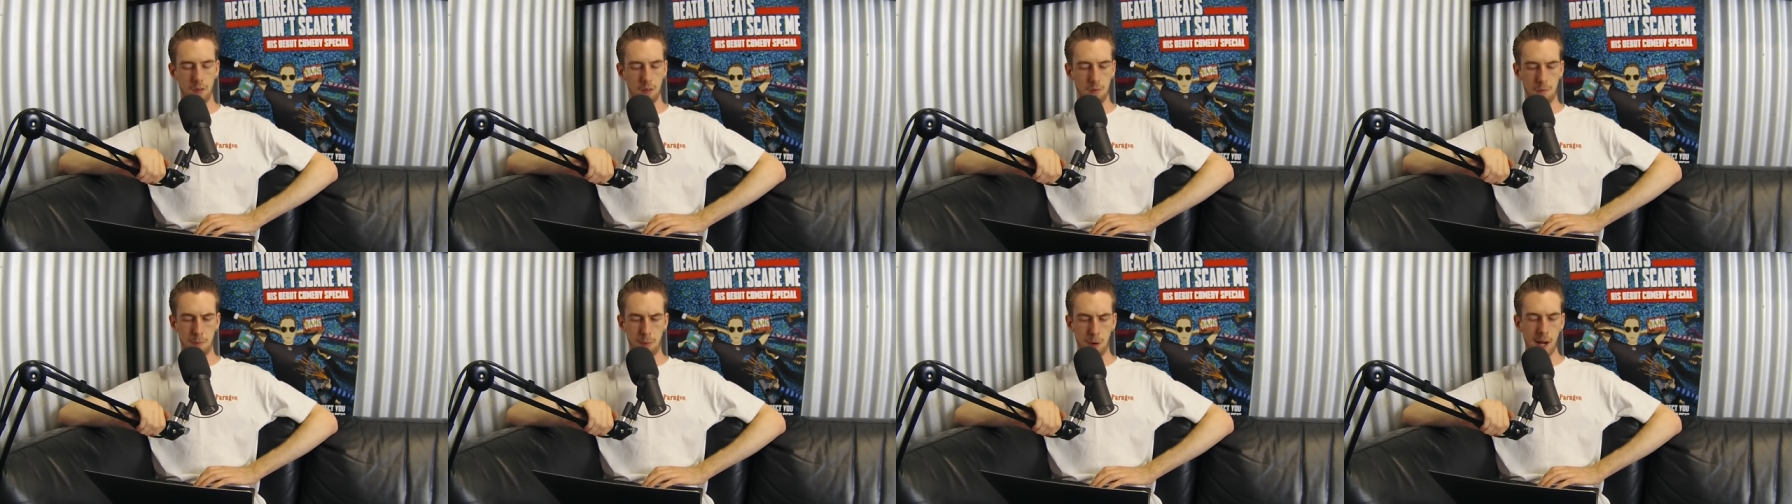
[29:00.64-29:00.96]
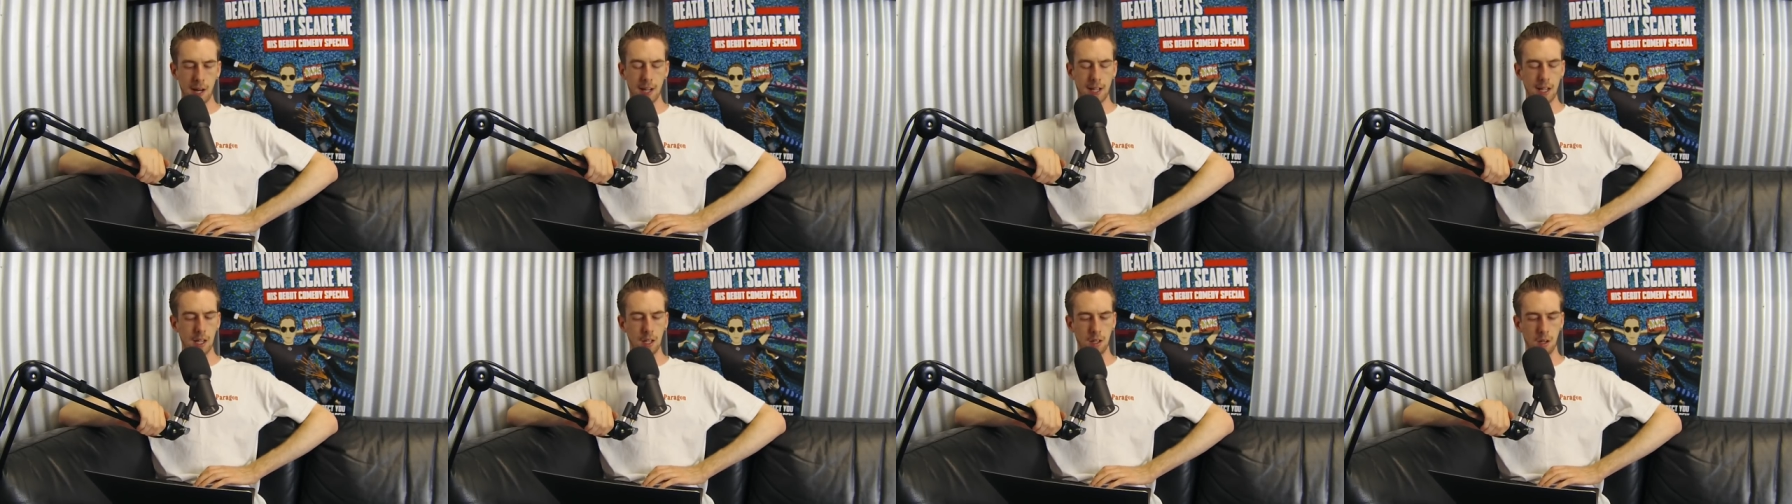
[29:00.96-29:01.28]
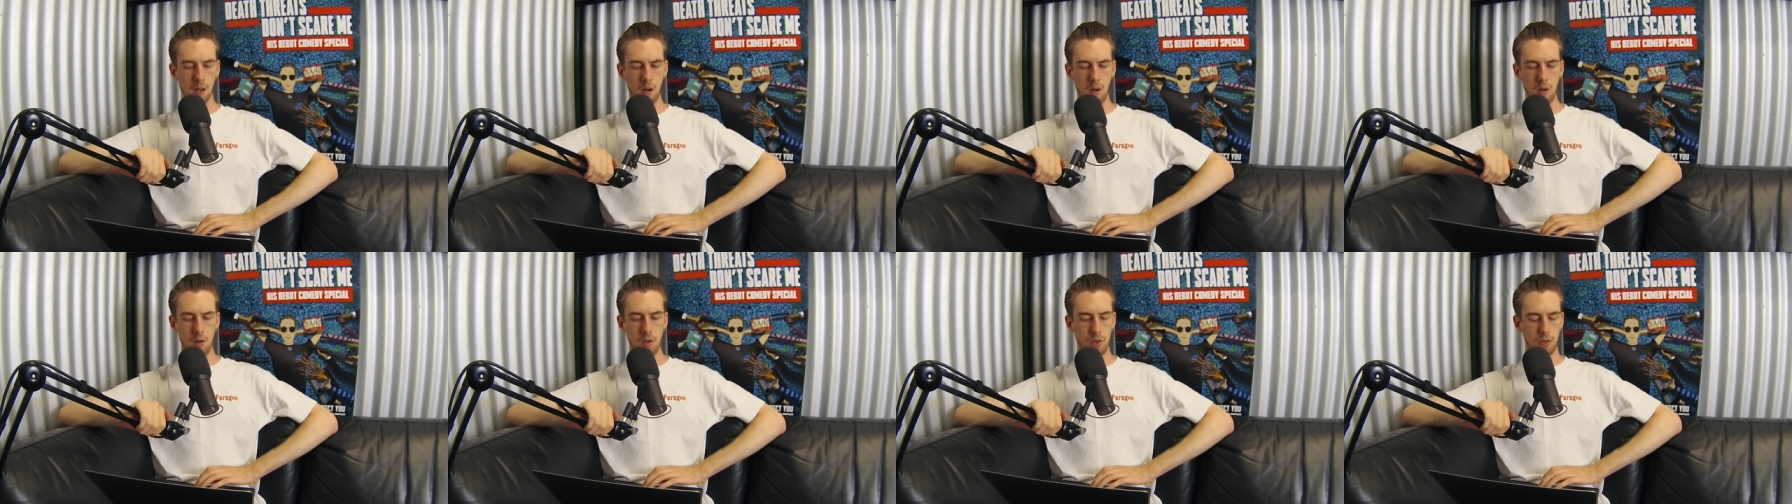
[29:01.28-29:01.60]
breaking
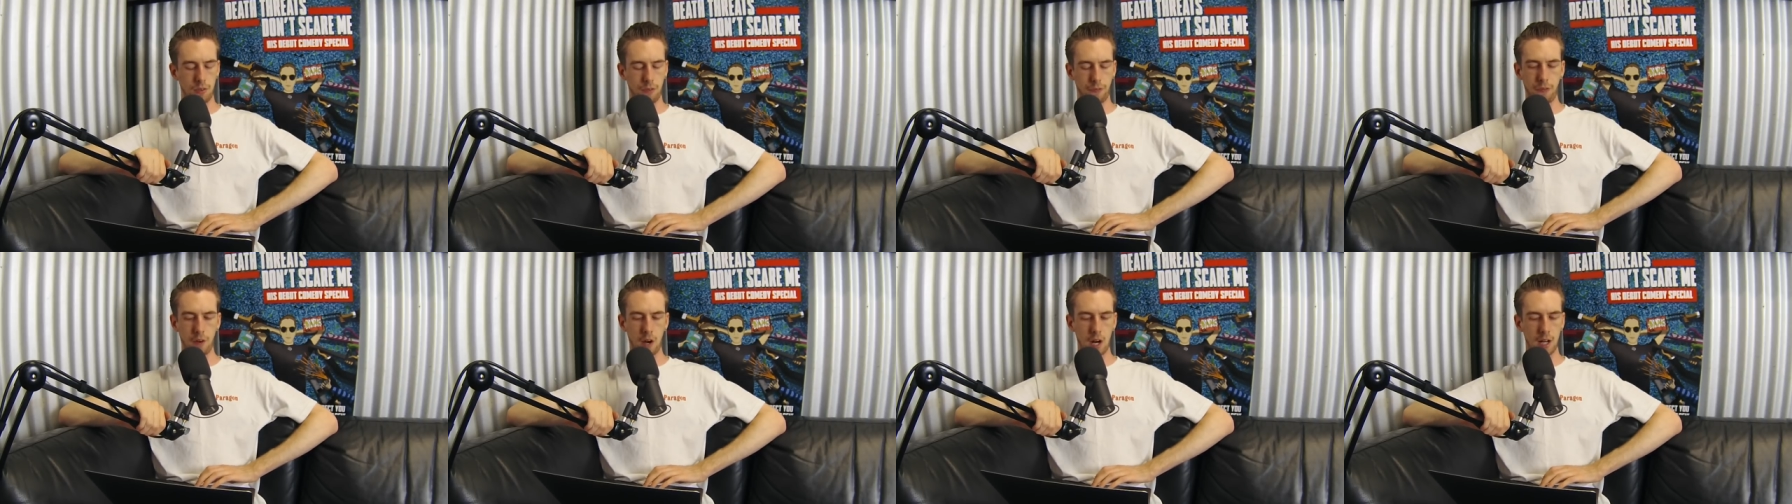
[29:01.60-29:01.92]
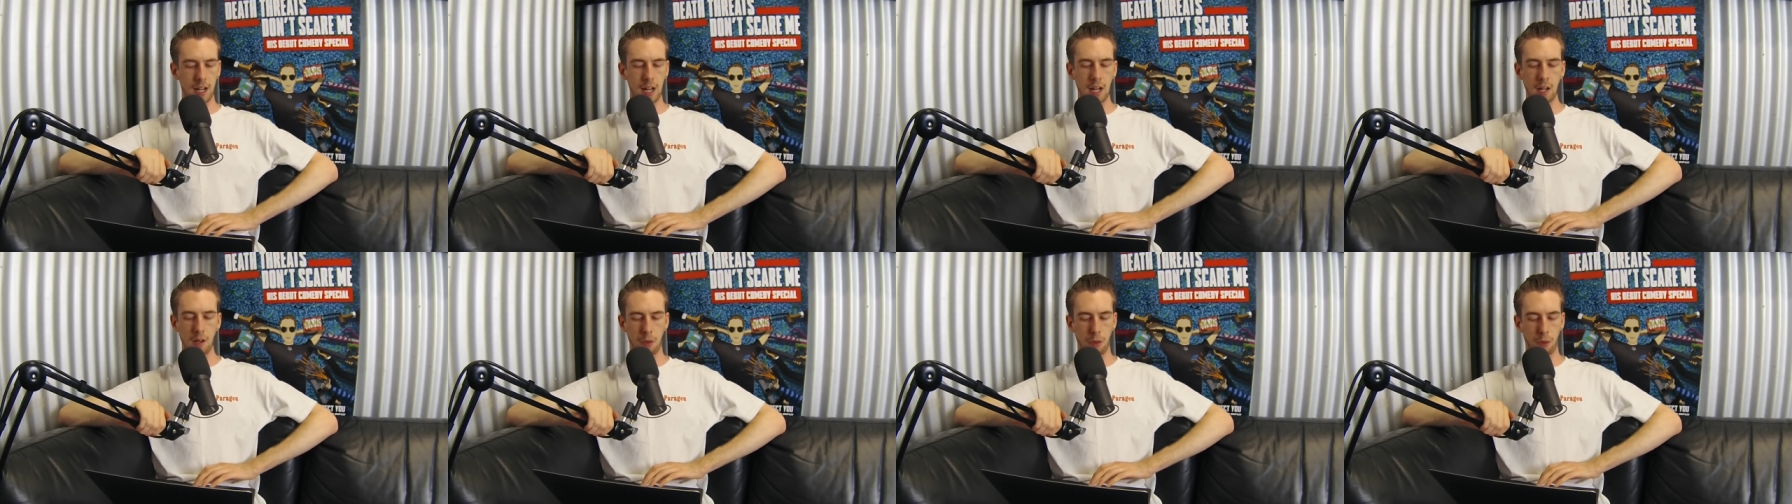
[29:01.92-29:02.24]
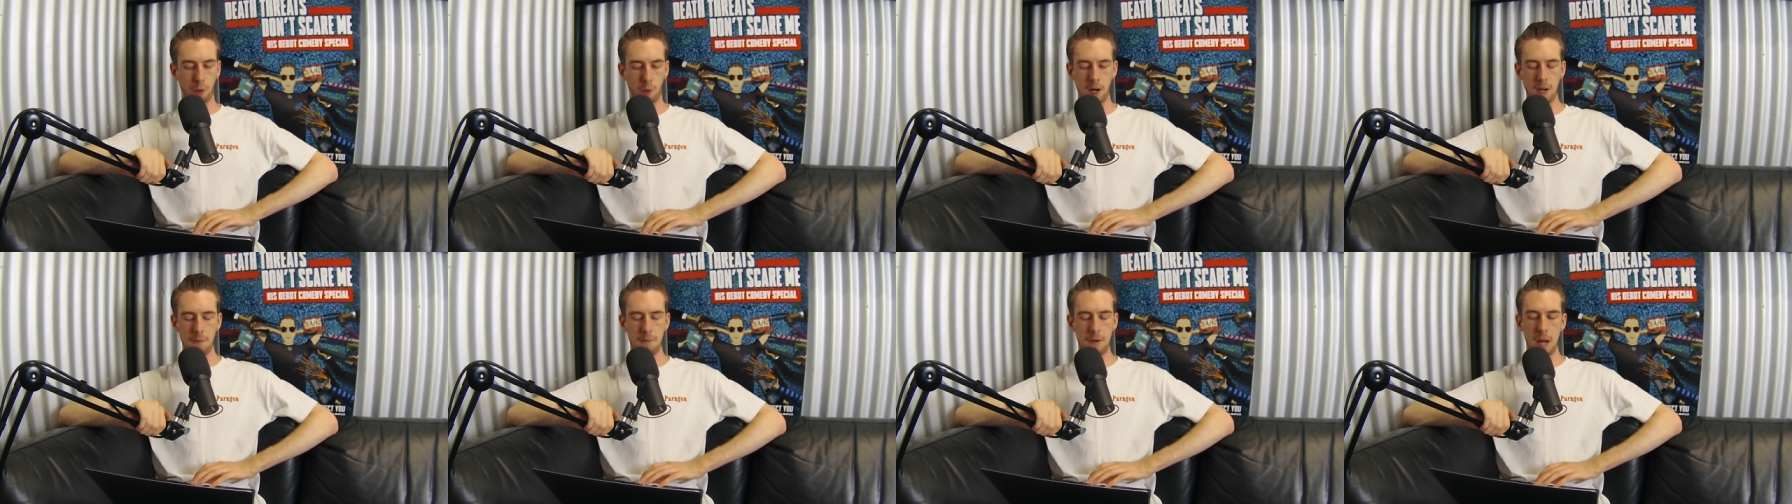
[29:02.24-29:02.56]
news. Fucking
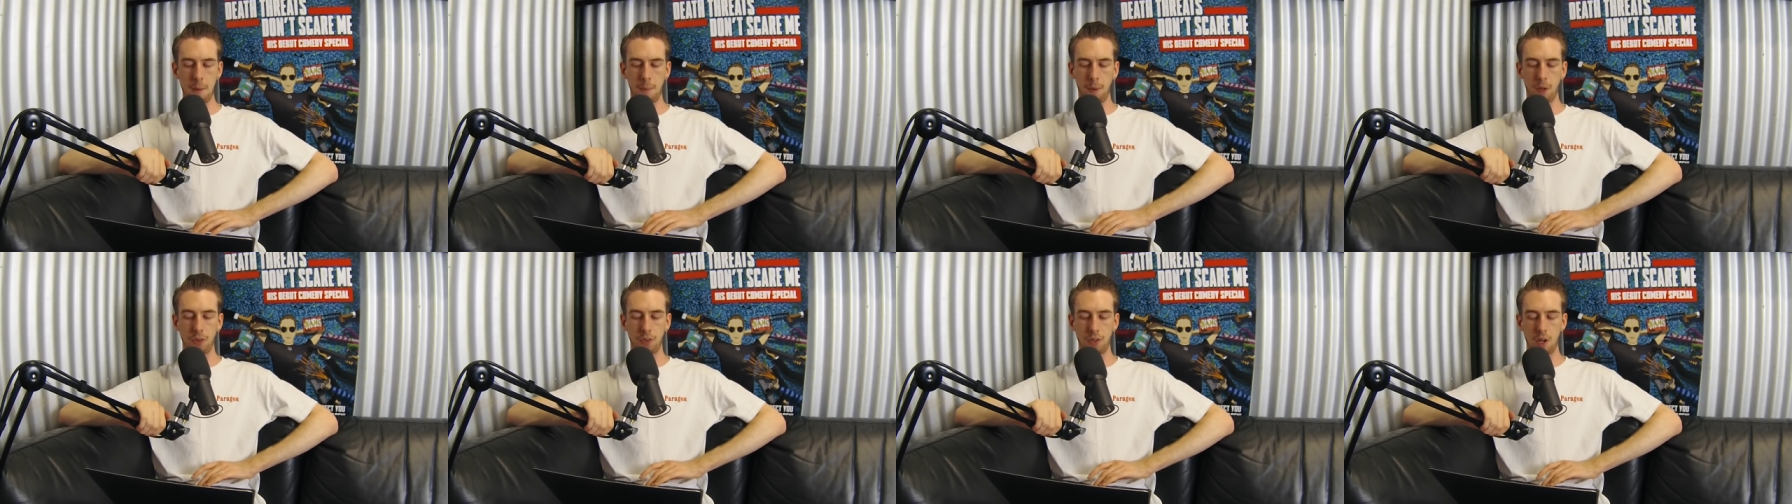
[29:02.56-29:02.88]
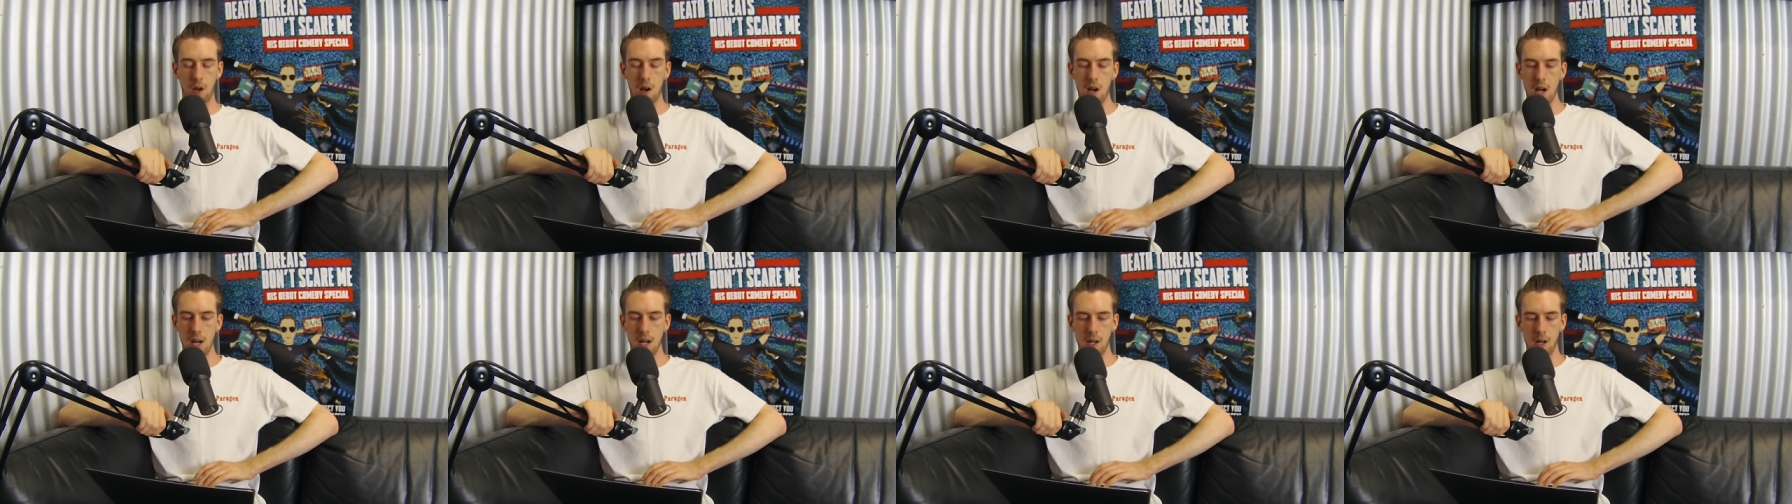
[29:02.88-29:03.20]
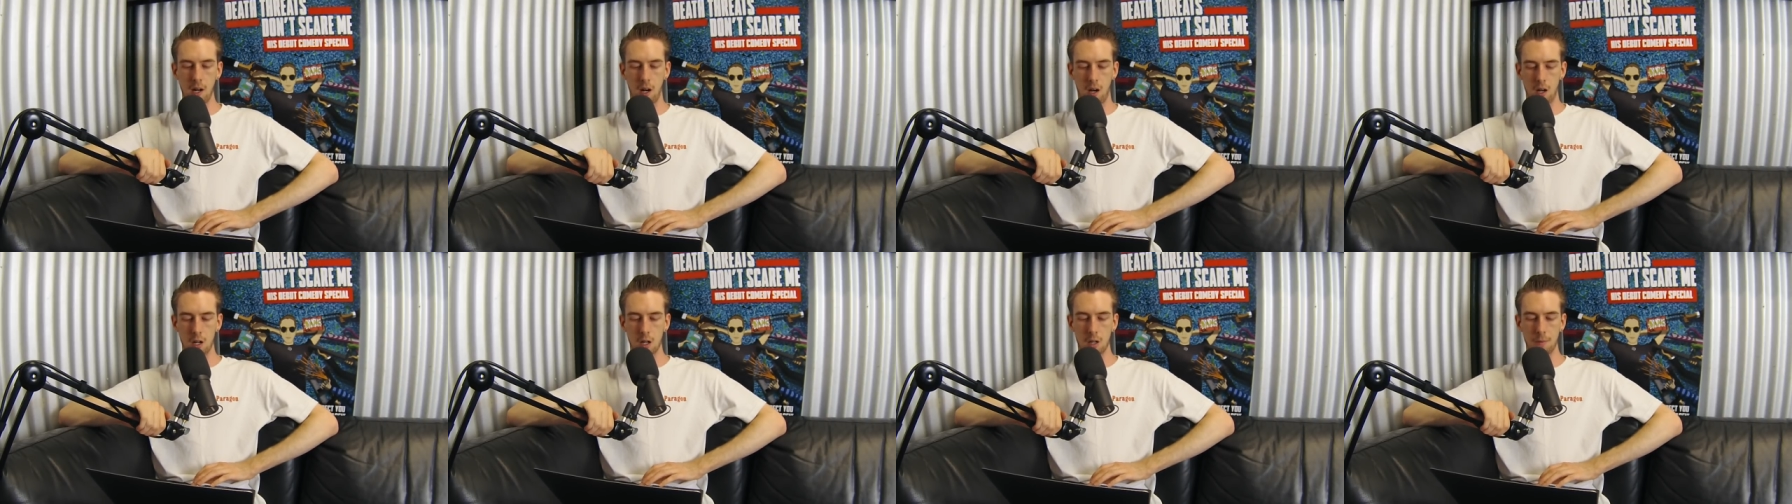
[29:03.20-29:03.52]
three people died in
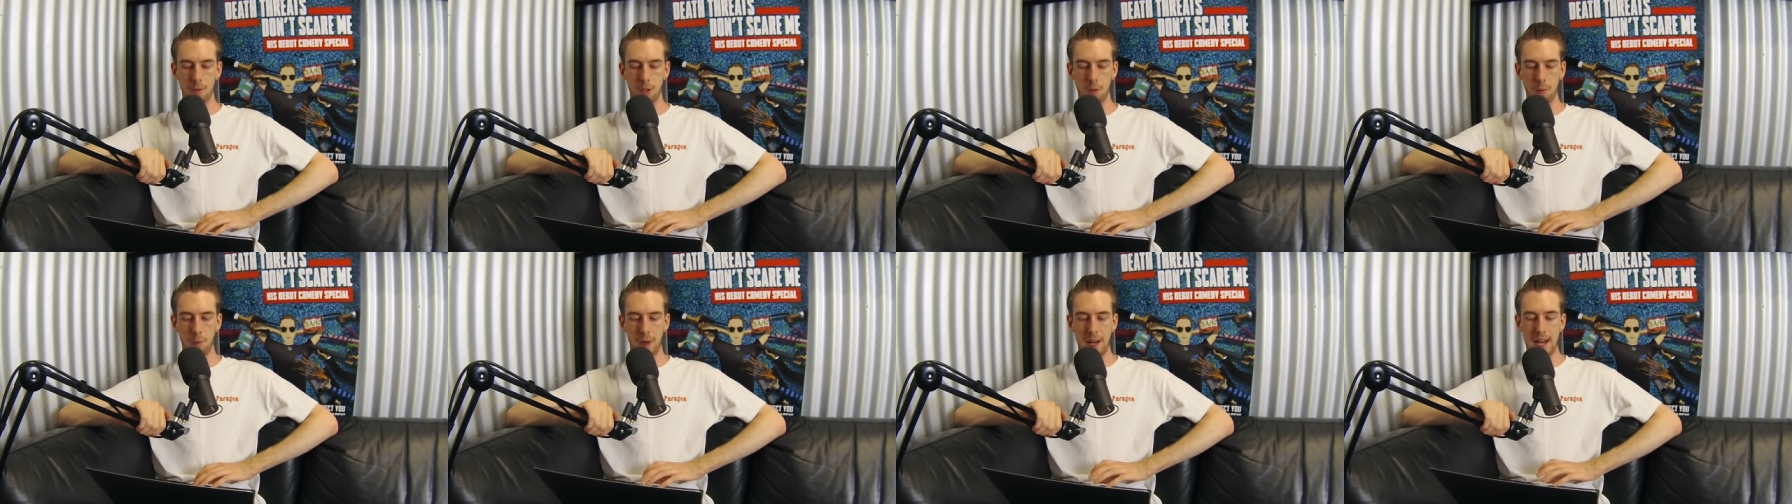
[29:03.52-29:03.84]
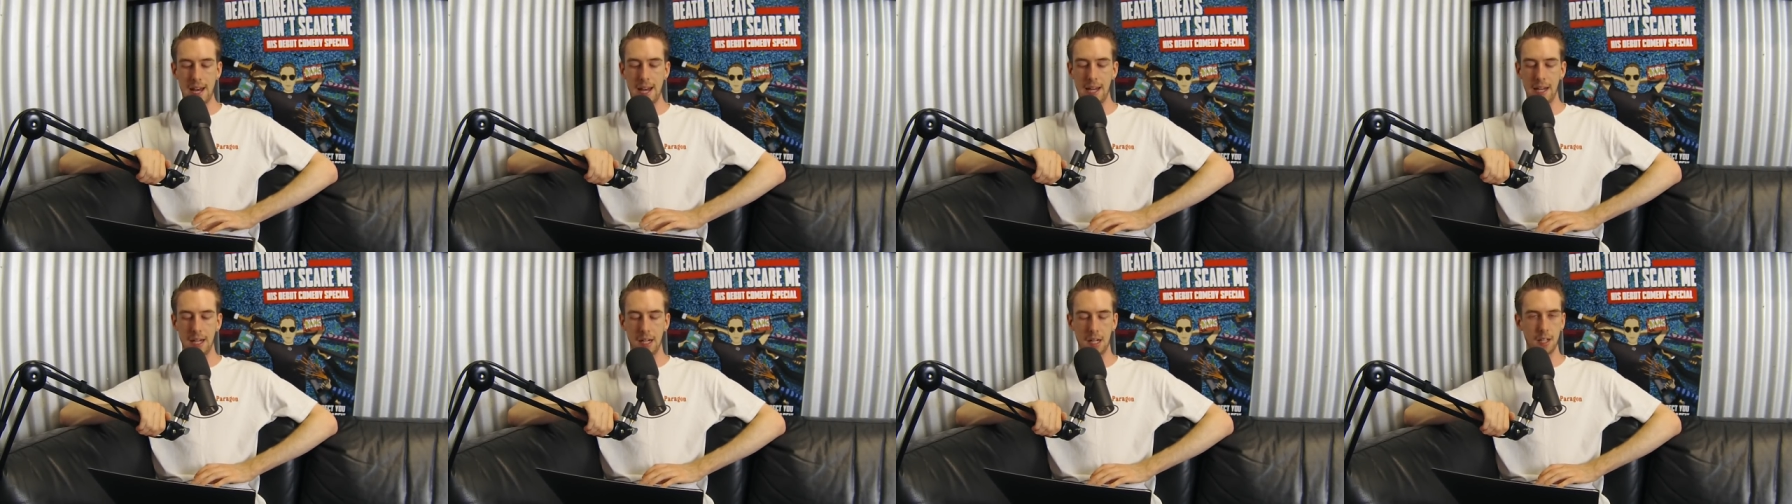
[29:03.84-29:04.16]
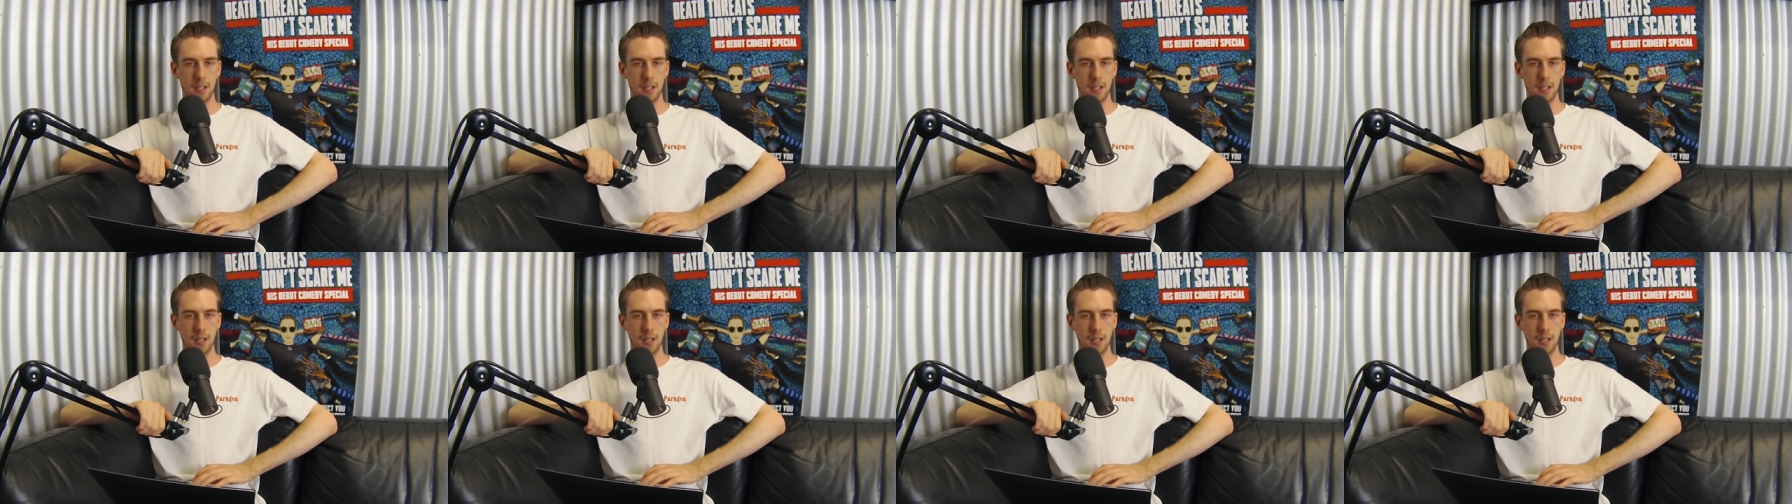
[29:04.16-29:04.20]
a horrible way.